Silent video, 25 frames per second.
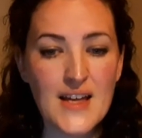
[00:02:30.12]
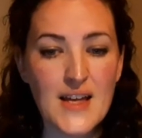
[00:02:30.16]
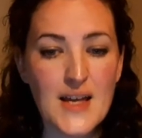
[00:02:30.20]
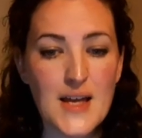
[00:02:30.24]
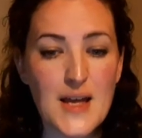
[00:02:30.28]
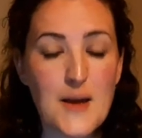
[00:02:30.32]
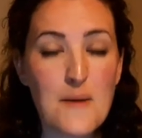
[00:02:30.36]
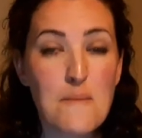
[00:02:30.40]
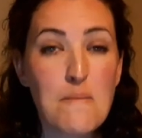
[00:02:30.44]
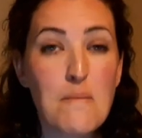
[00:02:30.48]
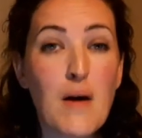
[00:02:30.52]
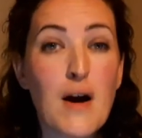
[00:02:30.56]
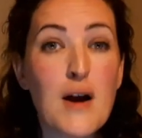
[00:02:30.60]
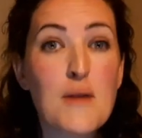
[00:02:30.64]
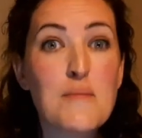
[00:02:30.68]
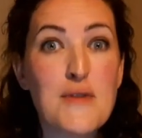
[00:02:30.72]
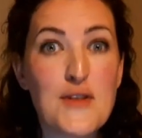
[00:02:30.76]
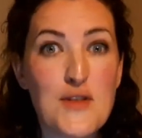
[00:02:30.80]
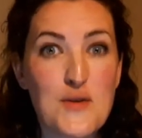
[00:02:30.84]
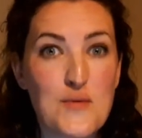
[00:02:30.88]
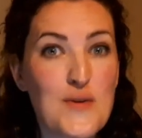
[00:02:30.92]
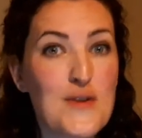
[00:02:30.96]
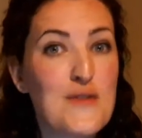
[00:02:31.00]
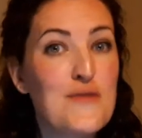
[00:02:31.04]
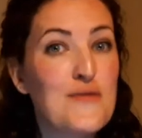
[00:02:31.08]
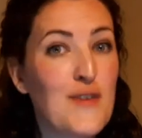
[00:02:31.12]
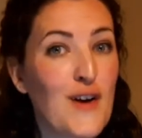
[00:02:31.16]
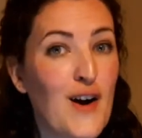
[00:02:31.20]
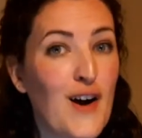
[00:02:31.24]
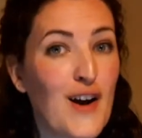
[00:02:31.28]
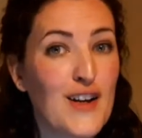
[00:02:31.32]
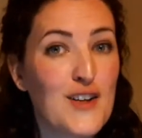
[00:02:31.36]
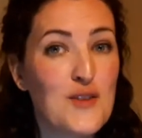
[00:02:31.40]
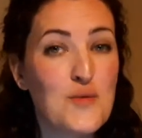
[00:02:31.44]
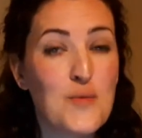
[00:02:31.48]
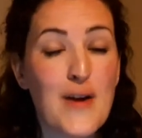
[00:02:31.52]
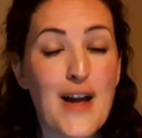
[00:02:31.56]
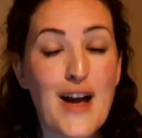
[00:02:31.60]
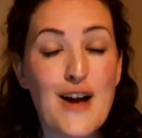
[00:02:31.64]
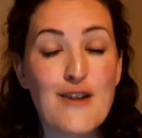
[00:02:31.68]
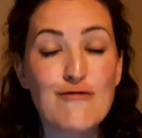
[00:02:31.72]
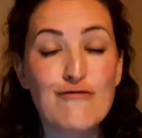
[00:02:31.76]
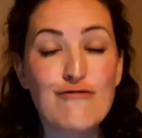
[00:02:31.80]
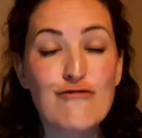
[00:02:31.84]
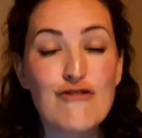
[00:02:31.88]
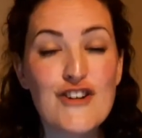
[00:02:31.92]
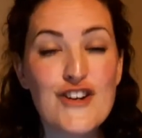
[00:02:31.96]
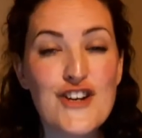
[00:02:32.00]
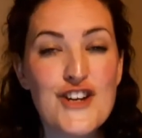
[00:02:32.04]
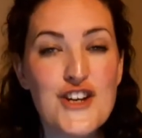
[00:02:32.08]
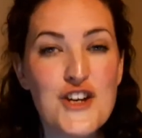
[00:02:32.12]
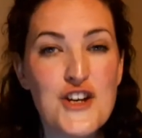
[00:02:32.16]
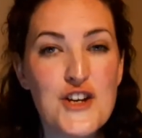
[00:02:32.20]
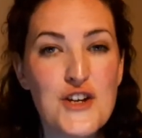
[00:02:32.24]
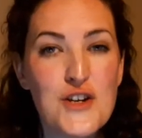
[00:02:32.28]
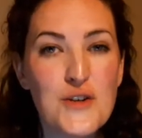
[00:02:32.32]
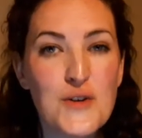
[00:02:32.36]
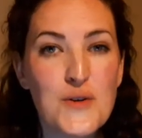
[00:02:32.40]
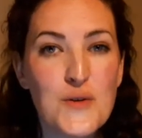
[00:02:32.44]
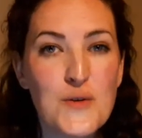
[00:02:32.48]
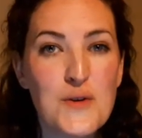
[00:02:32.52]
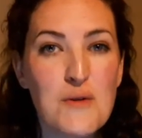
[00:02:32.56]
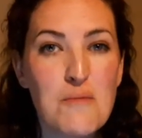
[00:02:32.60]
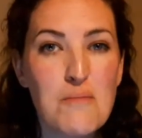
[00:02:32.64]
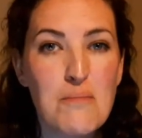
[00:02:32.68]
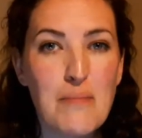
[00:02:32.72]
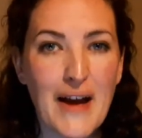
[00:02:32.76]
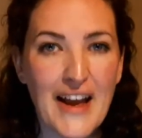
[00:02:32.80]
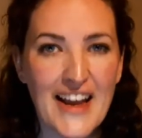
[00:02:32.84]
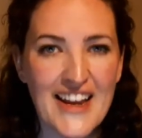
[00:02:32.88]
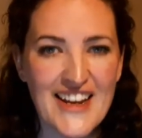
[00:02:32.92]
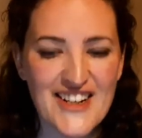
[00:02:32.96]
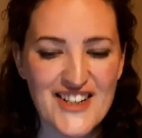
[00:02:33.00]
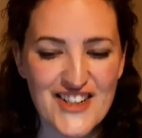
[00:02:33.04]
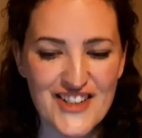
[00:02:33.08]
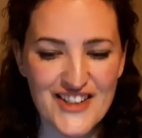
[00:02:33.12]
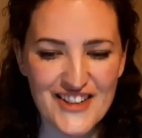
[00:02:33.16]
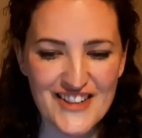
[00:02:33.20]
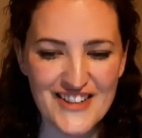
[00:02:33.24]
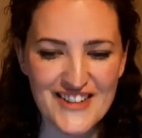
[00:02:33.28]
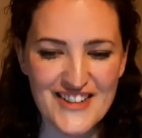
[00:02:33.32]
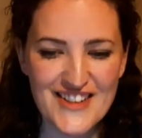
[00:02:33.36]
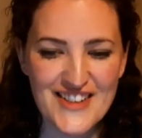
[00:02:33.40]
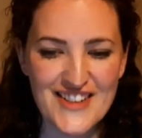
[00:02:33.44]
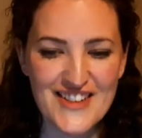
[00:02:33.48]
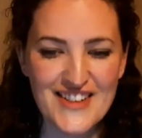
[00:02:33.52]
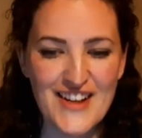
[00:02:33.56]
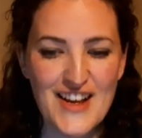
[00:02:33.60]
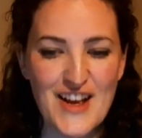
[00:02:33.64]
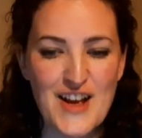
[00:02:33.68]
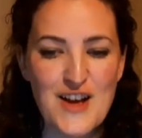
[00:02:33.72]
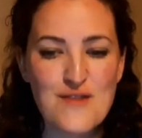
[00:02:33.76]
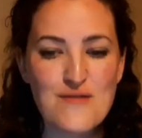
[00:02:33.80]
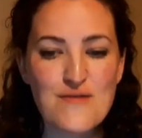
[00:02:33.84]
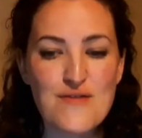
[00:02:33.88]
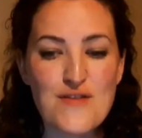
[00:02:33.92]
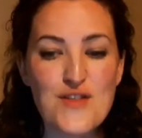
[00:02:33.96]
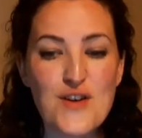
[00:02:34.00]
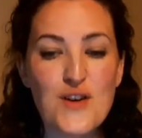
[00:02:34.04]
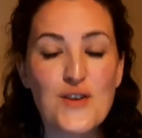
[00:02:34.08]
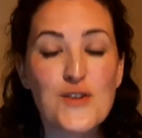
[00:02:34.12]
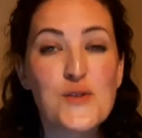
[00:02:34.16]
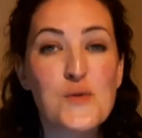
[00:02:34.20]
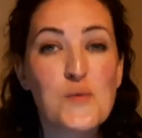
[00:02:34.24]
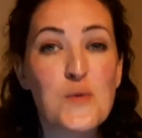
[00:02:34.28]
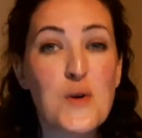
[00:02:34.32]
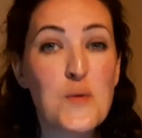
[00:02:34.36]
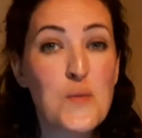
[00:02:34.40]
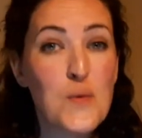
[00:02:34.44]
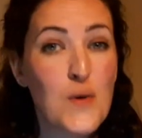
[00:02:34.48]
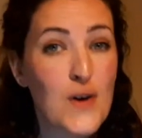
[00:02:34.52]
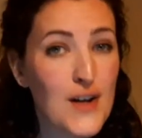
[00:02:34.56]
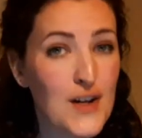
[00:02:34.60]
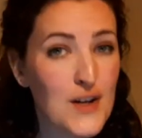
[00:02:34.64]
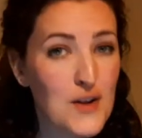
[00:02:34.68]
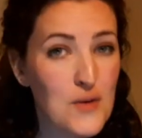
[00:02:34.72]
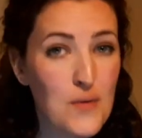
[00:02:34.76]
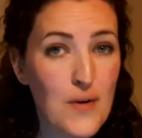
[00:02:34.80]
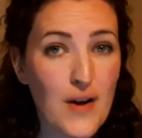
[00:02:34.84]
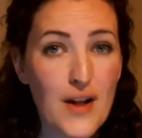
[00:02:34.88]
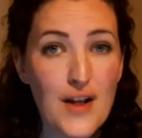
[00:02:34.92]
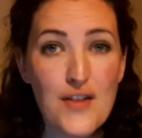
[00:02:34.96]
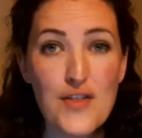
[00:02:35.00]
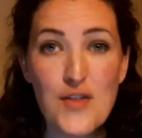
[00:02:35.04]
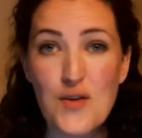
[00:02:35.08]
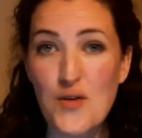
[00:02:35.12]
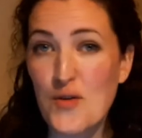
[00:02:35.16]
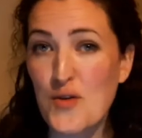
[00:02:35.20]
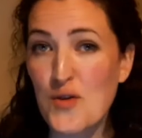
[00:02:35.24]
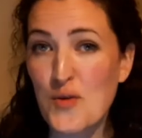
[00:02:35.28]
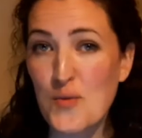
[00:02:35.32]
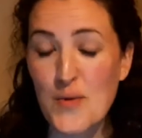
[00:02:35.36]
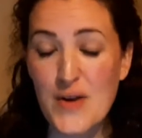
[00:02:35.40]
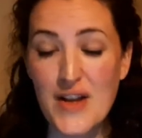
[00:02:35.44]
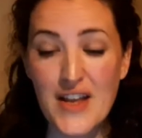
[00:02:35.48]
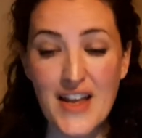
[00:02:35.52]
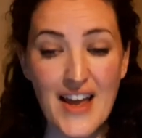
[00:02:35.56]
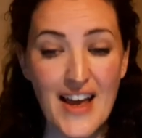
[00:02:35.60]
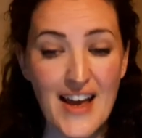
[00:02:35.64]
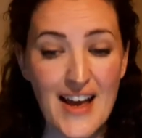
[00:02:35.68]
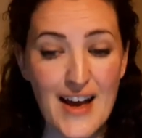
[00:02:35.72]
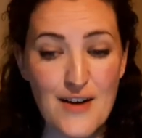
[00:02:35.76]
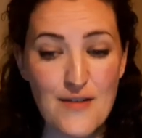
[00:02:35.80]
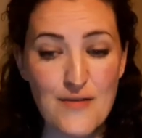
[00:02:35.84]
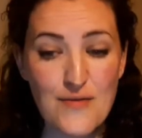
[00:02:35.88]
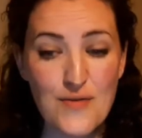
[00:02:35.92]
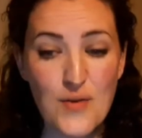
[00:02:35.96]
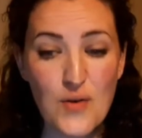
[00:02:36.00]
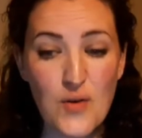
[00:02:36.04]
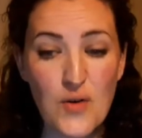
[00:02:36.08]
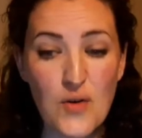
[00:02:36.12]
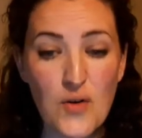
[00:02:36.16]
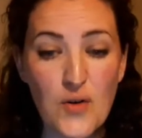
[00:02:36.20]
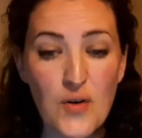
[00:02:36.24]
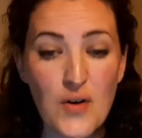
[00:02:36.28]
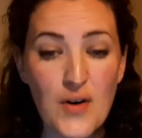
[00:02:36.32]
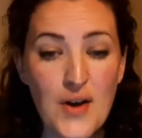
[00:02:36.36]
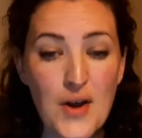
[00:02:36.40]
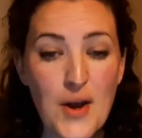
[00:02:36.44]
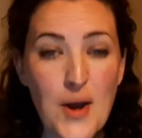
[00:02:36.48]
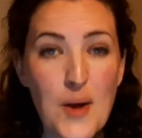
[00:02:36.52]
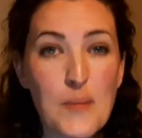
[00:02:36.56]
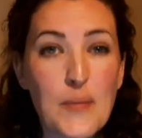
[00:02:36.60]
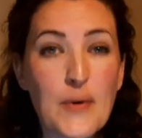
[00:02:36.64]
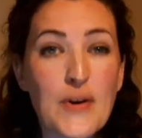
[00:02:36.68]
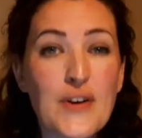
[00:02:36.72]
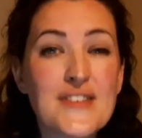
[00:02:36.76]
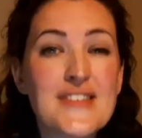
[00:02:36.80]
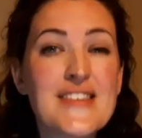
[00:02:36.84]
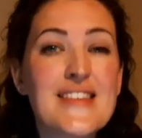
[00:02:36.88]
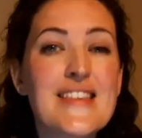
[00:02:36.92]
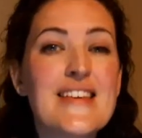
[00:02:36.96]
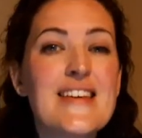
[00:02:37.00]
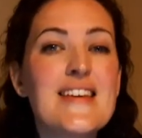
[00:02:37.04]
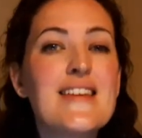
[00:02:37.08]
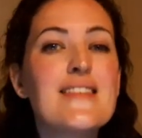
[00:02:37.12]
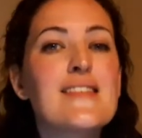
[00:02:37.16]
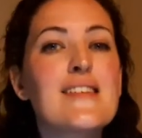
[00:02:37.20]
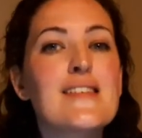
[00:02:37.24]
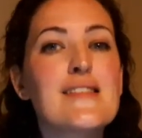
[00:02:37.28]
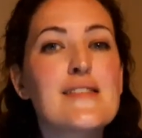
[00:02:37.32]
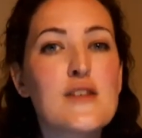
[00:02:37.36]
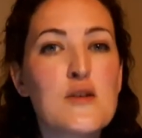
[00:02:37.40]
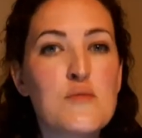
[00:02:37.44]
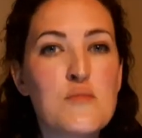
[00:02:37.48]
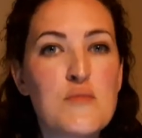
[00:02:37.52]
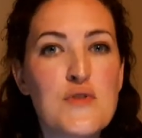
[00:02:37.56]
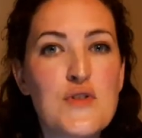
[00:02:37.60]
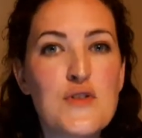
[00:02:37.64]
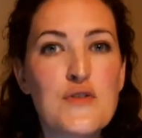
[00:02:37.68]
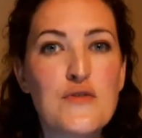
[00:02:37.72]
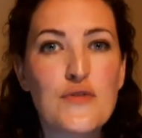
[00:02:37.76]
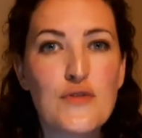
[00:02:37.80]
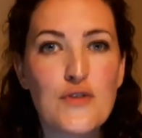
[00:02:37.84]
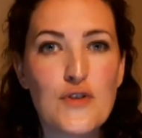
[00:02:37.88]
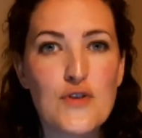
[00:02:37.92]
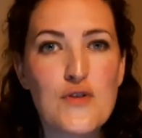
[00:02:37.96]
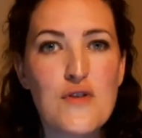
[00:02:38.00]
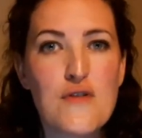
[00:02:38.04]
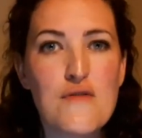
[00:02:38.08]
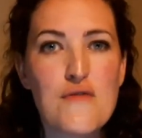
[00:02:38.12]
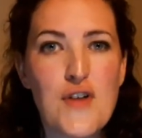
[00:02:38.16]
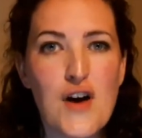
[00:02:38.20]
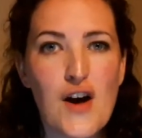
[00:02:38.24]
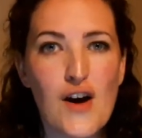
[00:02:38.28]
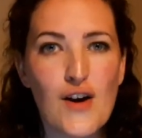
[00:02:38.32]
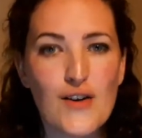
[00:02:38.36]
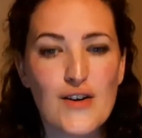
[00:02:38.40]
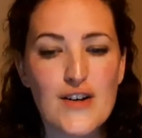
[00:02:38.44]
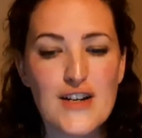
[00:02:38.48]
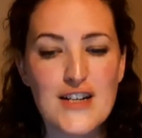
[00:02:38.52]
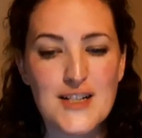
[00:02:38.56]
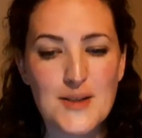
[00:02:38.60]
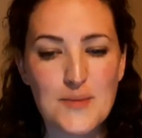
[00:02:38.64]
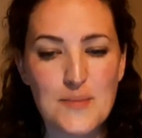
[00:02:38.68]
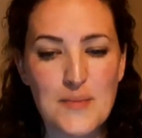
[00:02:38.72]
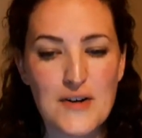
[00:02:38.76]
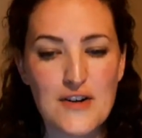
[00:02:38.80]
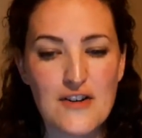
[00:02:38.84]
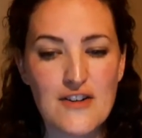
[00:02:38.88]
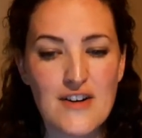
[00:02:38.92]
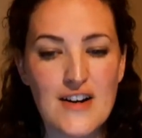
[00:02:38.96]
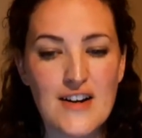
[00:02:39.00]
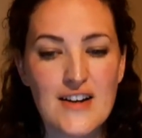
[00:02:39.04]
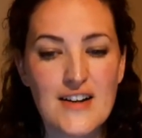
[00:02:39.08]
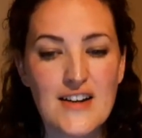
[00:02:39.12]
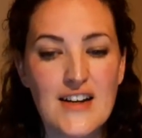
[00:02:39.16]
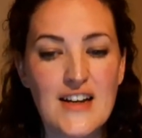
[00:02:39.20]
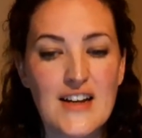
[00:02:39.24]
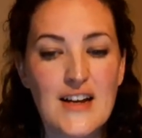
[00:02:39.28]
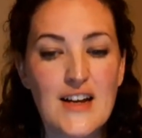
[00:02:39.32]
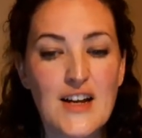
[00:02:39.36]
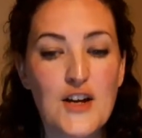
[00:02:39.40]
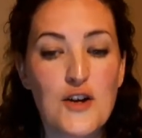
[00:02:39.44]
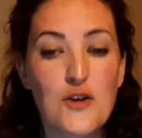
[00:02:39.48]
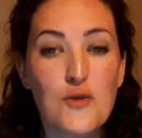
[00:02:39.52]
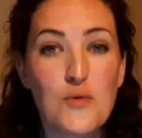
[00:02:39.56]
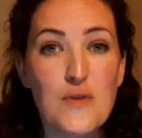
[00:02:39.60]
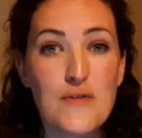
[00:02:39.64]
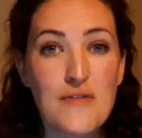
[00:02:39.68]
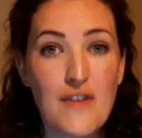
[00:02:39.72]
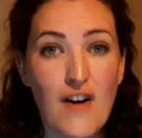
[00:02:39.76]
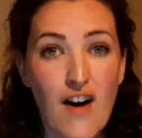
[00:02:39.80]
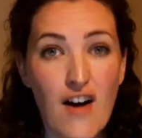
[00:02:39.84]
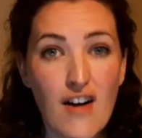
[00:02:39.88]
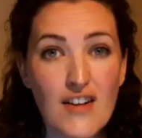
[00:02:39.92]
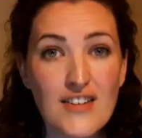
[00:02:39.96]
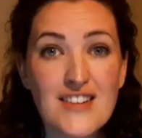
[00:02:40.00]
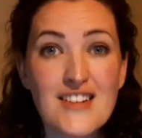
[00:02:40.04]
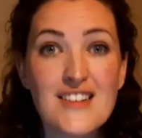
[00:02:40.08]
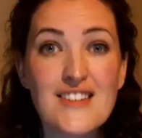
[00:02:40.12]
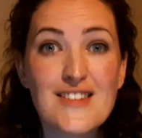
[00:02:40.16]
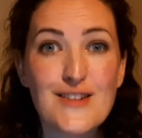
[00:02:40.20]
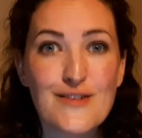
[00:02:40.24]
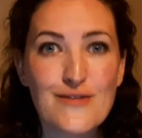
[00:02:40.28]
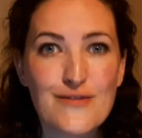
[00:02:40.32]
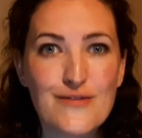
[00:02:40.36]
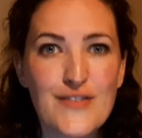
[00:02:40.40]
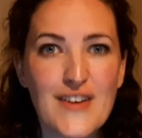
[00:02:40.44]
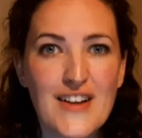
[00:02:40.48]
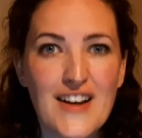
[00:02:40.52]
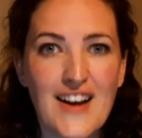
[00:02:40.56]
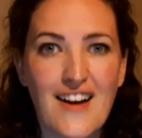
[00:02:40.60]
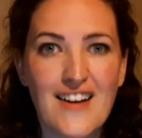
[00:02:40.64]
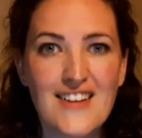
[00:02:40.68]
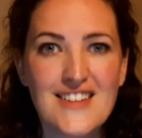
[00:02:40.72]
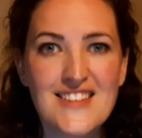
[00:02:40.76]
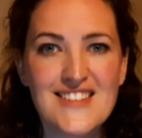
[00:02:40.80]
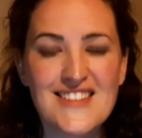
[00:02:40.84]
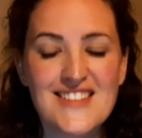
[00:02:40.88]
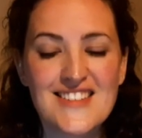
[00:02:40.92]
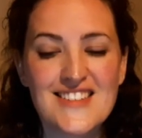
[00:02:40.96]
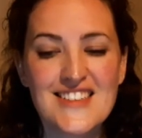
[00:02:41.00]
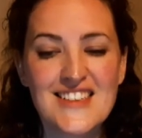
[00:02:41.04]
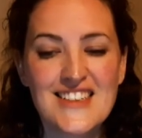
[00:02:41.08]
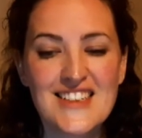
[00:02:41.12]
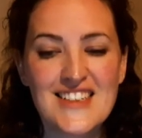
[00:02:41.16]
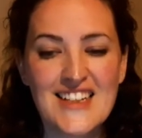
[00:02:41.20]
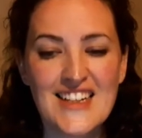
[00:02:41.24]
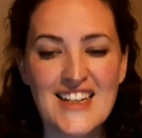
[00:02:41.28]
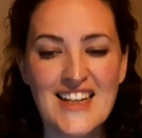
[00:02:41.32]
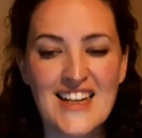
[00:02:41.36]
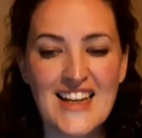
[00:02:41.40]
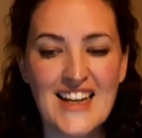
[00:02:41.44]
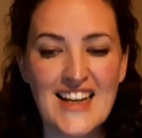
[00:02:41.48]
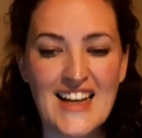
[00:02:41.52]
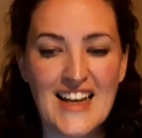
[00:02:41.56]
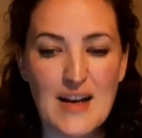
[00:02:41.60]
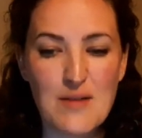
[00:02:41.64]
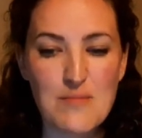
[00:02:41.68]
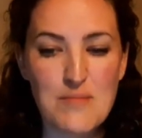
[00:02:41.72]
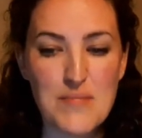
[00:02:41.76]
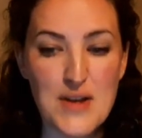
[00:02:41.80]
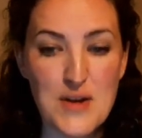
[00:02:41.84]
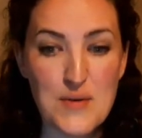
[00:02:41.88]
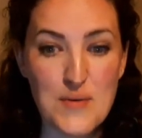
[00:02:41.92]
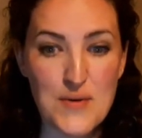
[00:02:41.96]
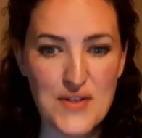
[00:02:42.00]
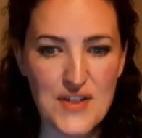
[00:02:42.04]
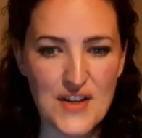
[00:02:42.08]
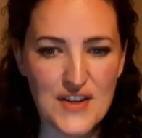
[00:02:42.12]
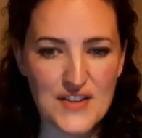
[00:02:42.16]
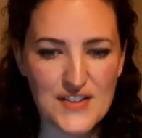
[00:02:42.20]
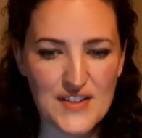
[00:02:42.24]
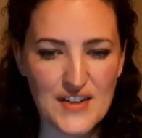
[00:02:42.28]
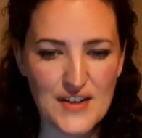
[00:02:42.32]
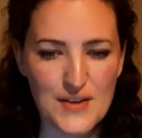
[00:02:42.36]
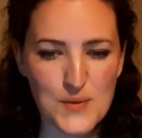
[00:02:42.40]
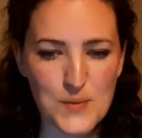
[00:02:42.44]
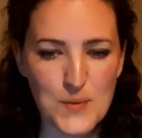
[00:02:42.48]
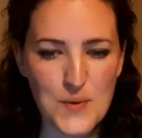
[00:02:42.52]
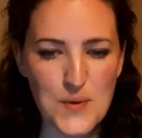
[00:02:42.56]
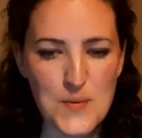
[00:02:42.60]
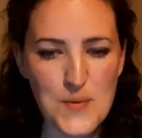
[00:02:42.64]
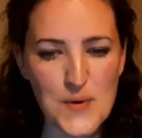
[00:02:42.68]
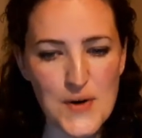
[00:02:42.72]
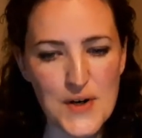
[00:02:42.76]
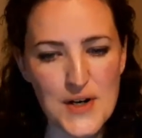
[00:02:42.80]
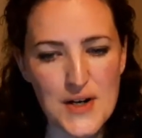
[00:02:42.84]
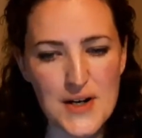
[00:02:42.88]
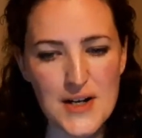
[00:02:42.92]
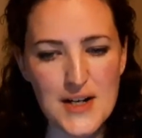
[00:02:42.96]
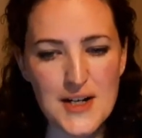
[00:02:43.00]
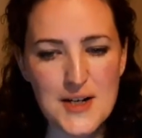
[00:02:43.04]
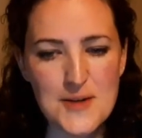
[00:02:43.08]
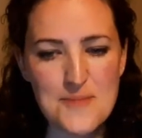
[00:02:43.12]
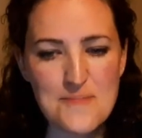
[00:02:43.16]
It might be that we find we have renewed patience for those that we work with or that we care for, because these are some of the fruit of the Holy Spirit who we've asked to fill us and be with us as we work.